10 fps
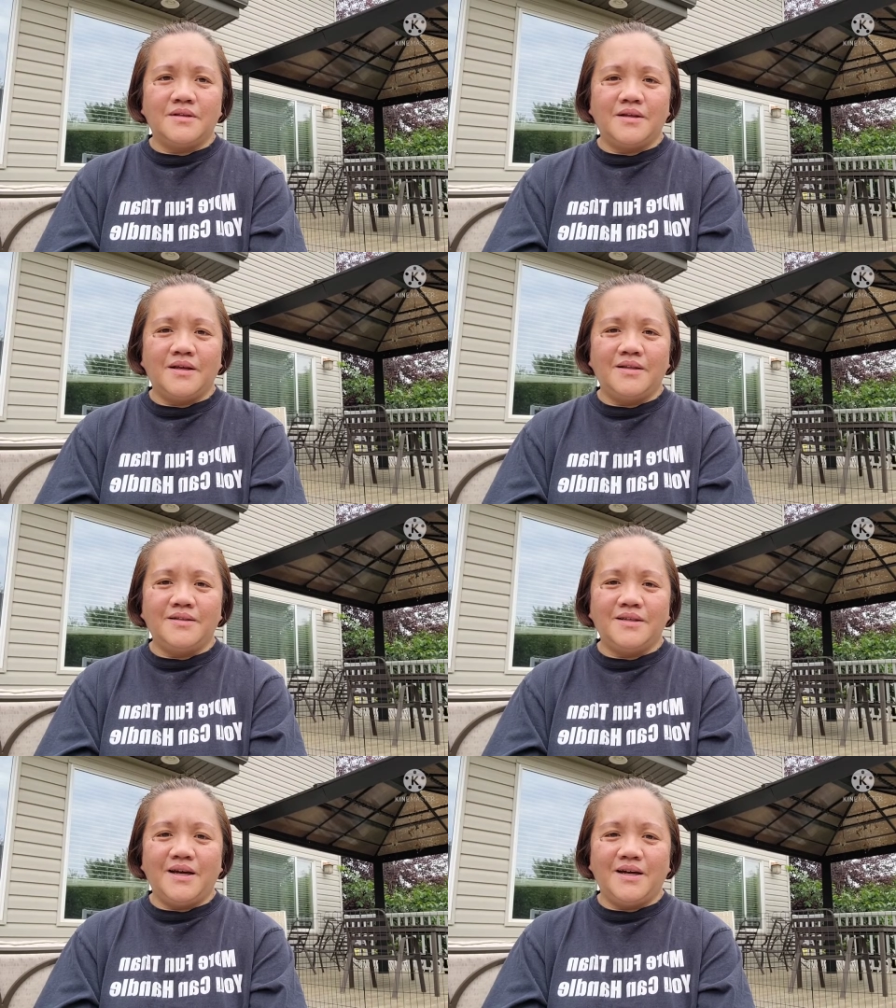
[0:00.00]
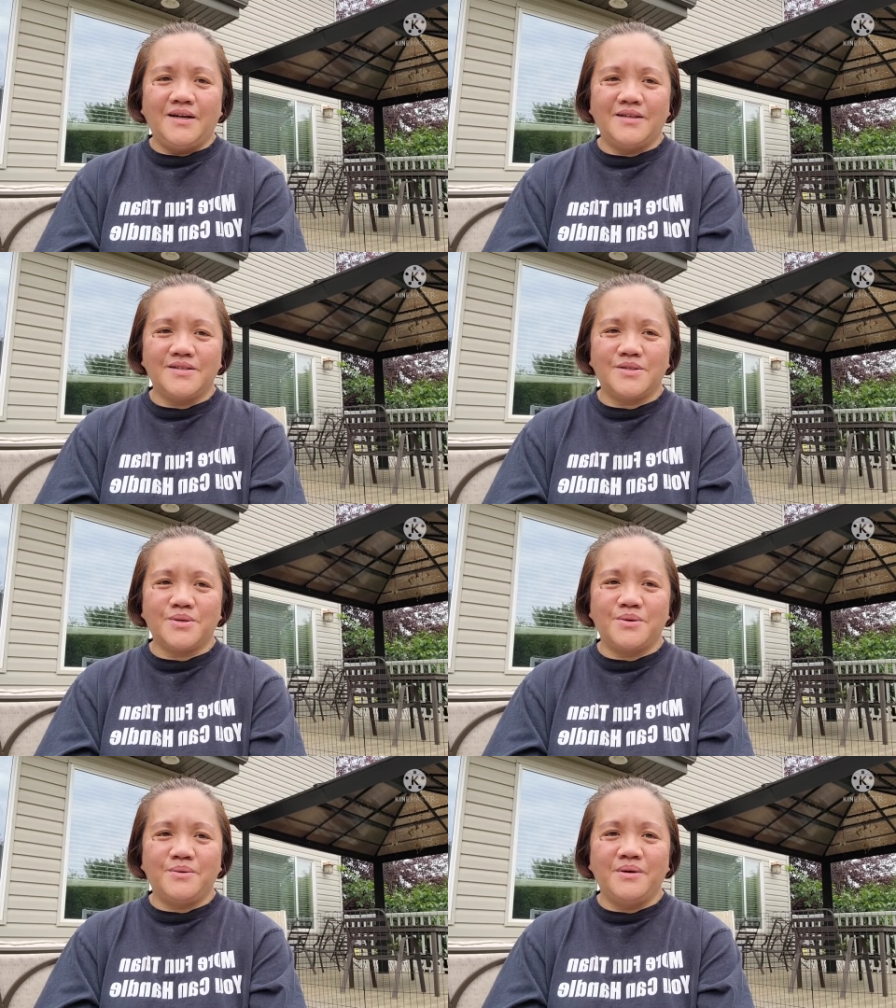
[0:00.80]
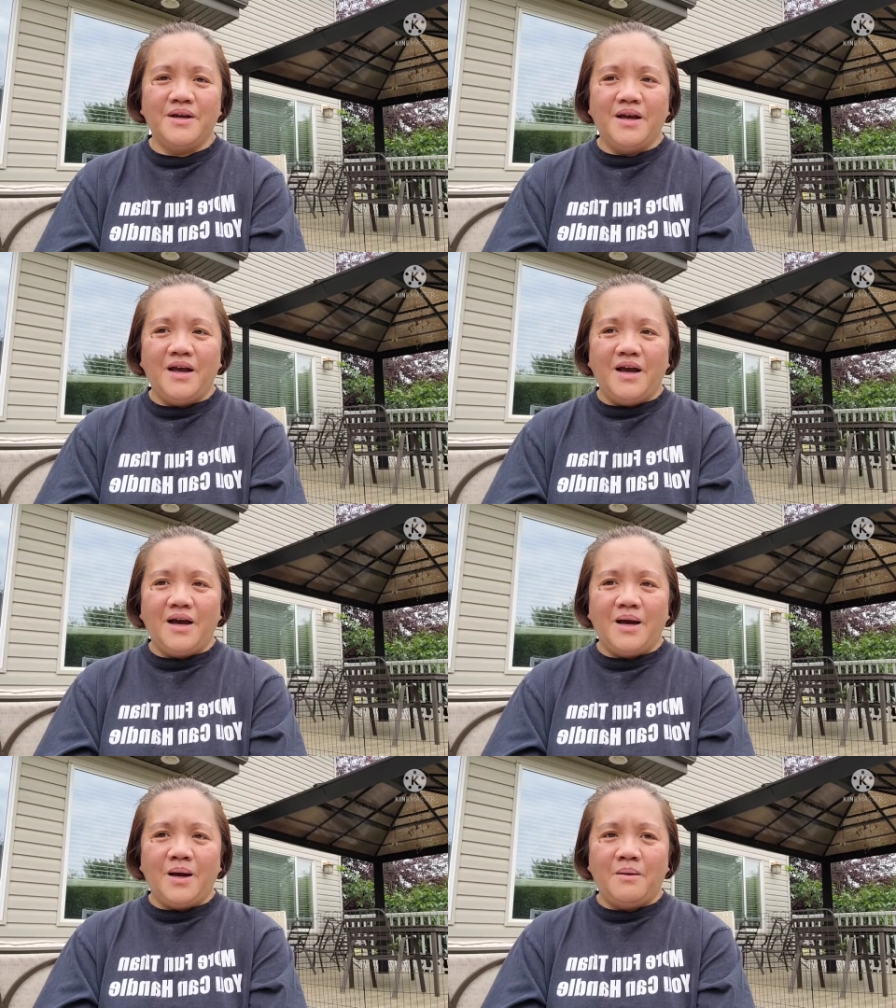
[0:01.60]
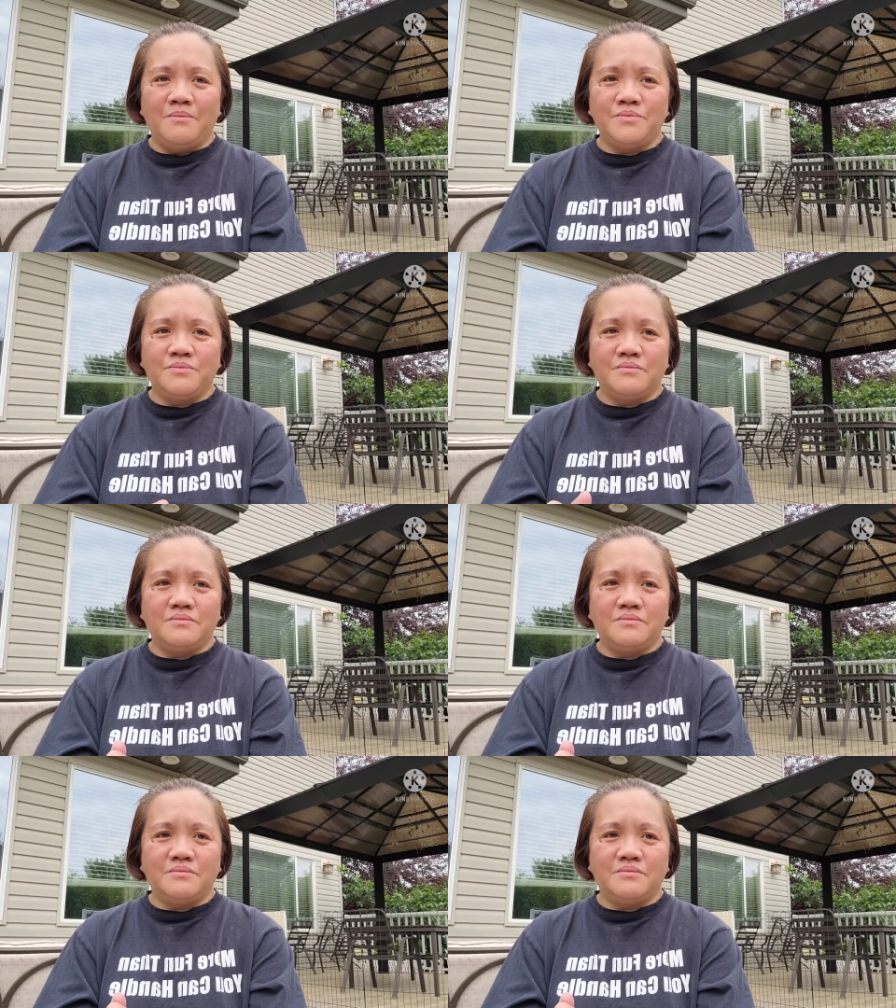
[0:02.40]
and yeah so um,